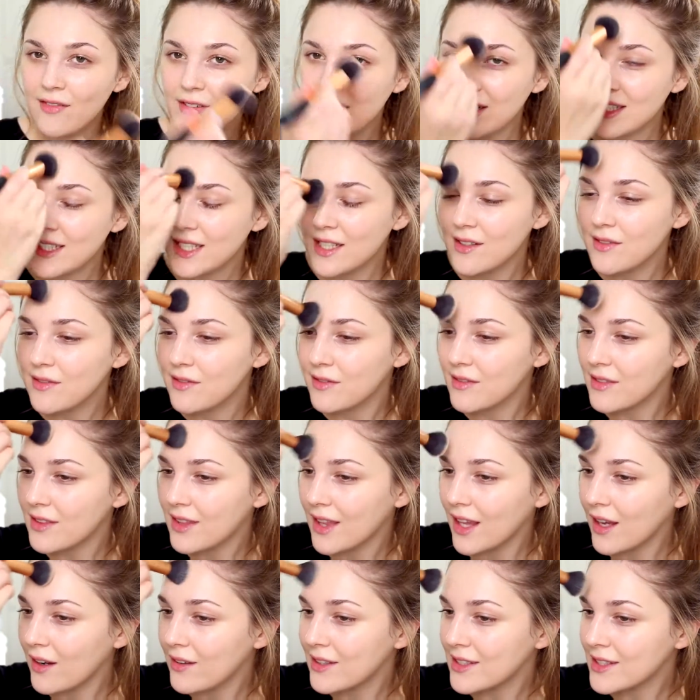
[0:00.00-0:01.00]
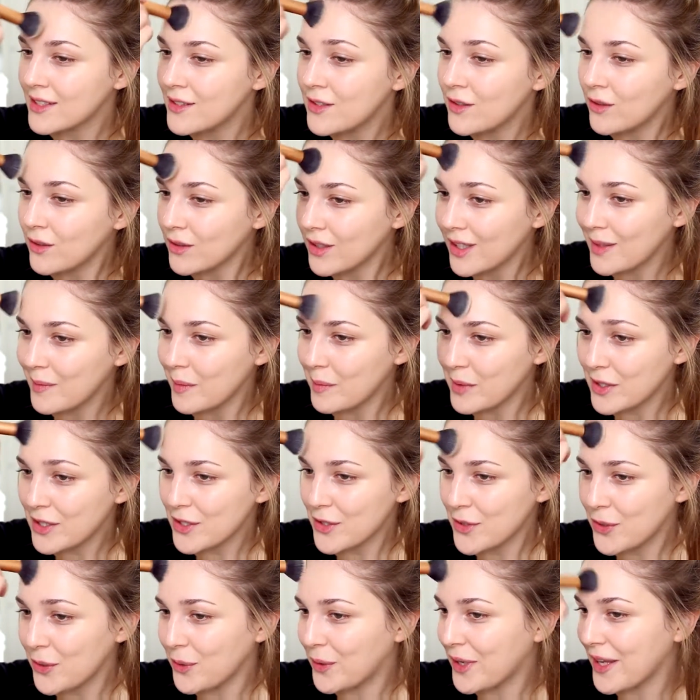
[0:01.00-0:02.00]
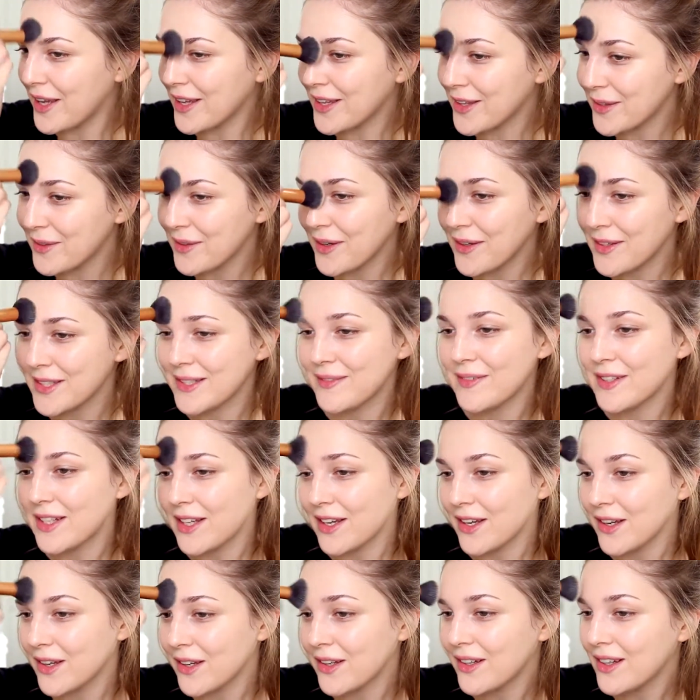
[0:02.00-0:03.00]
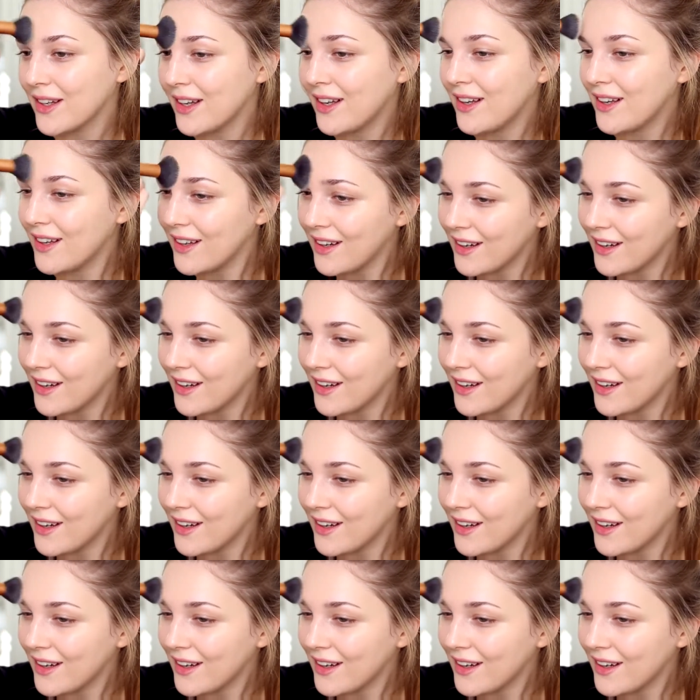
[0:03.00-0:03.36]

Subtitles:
I feel as if there is not going to be much talking throughout this video.